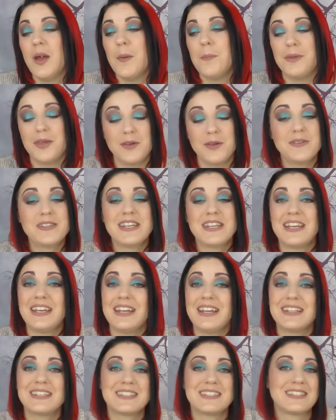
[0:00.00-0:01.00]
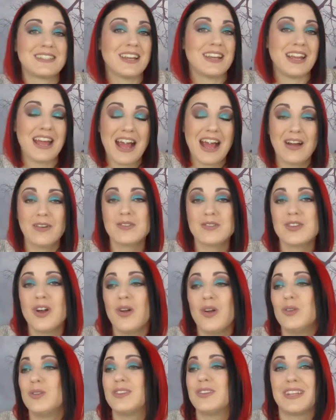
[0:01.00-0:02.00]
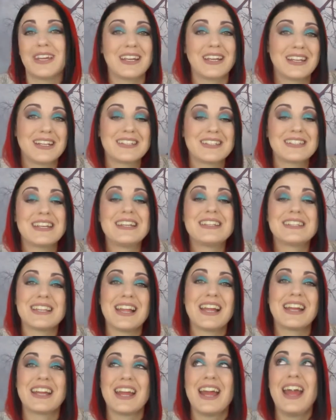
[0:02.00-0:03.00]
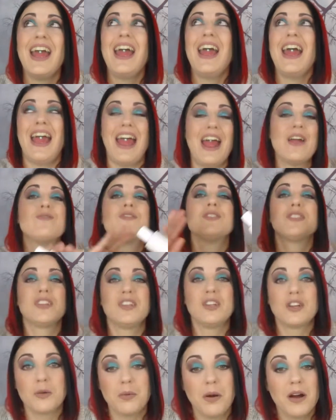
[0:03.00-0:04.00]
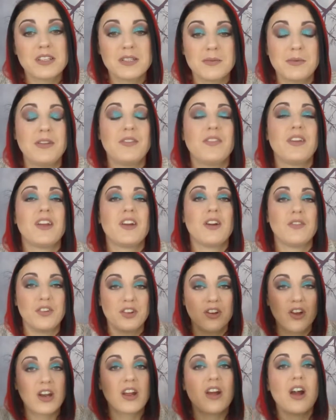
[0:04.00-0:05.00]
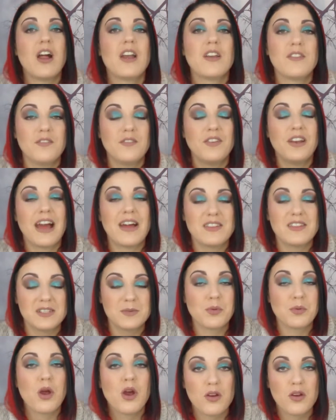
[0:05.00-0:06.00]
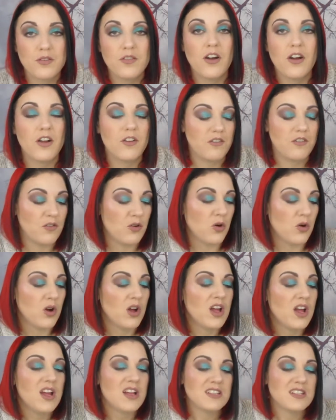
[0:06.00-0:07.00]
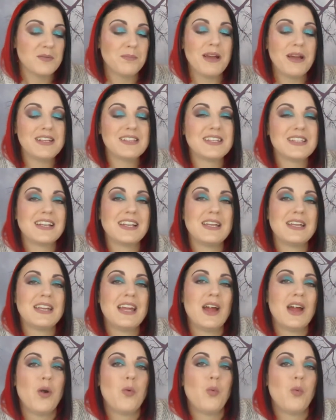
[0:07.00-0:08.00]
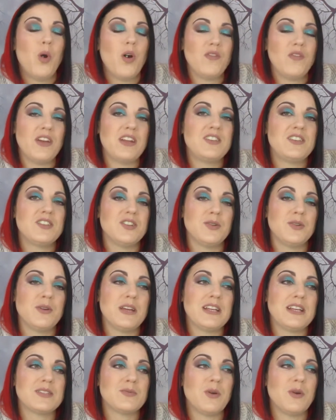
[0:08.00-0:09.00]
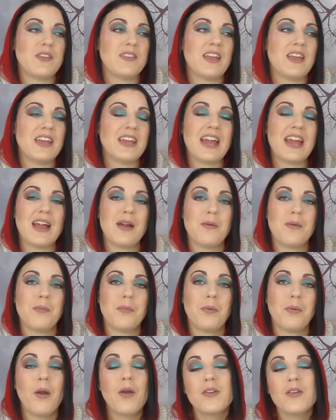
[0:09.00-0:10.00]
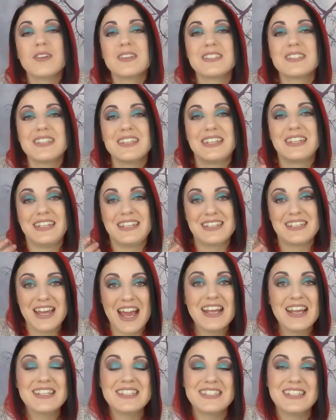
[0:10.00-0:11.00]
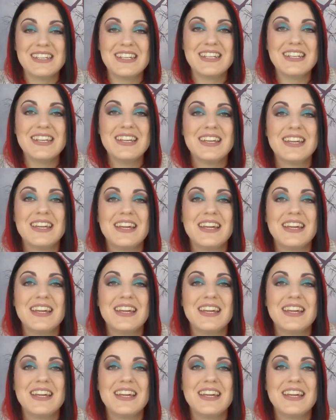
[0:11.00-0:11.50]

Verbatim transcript: beauty, it's like household things, it's like everything you could possibly think of. You've got to kind of fill out this profile for. So basically what they do is when they get products that need testing,